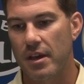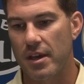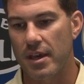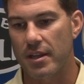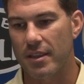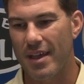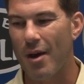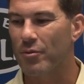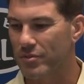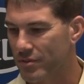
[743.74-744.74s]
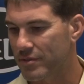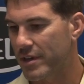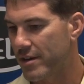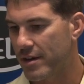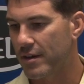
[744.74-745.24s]
And that was,
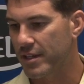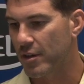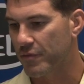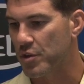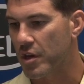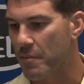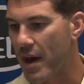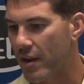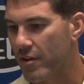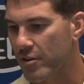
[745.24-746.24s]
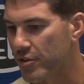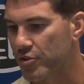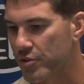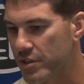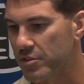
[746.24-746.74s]
if you come out of there that
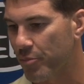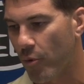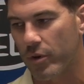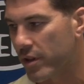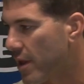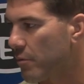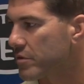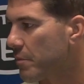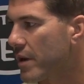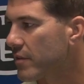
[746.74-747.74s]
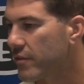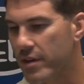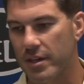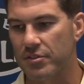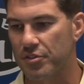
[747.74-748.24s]
you're disappointed, and that was the main
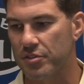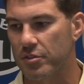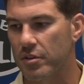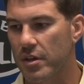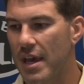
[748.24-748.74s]
thing, is just the